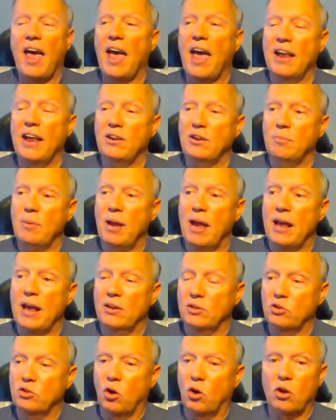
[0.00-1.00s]
and you
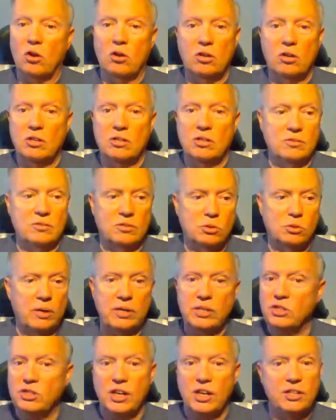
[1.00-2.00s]
made
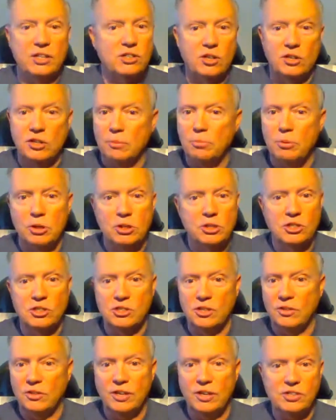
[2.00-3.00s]
$1.20 on the
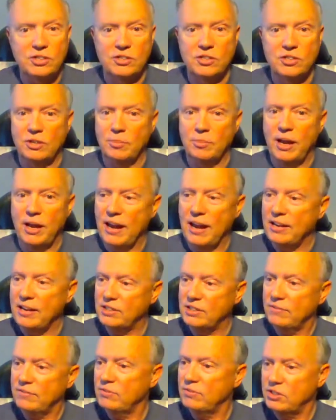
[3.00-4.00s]
purchase of this, and you made
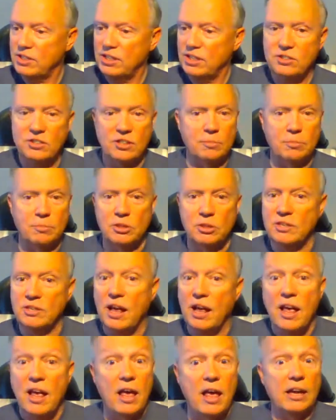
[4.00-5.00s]
87 cents on the purchase
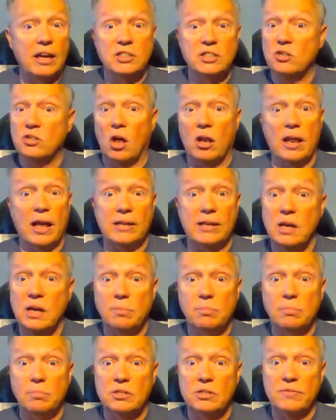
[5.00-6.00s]
of that. It just all adds
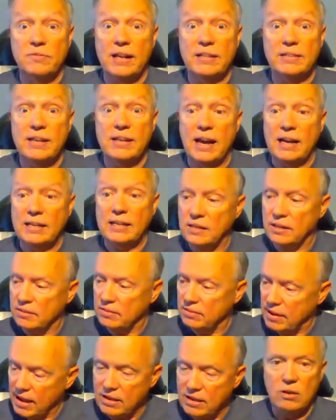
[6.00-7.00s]
up. It's fantastic.
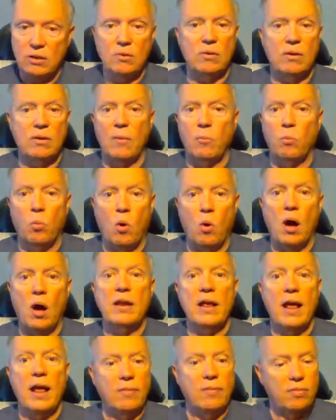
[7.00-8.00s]
Thank you,
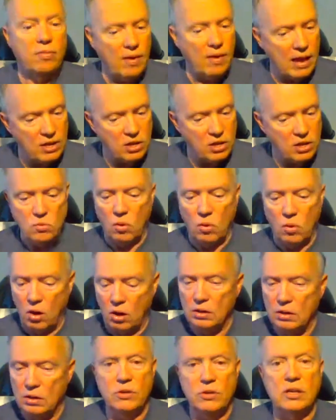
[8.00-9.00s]
one, and thank you
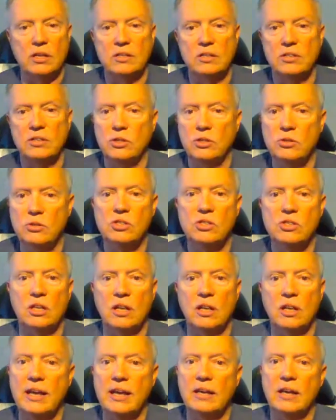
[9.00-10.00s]
all. If you can use the
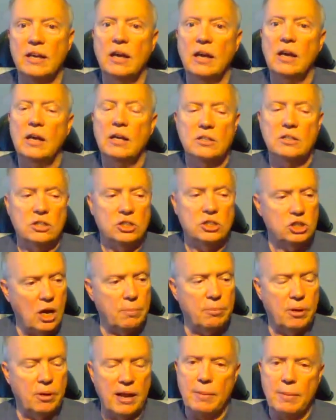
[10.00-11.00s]
link to
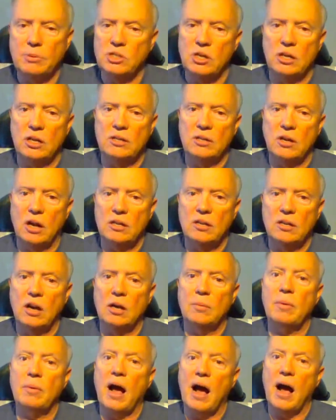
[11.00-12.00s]
shop on
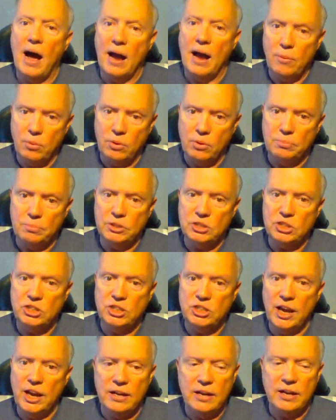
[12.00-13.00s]
Amazon.com, I would
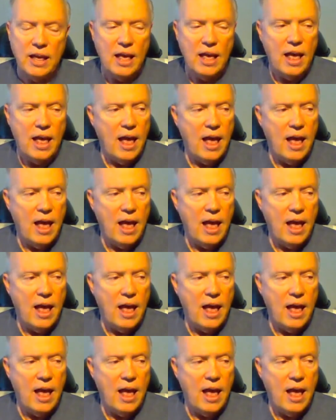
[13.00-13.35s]
appreciate it.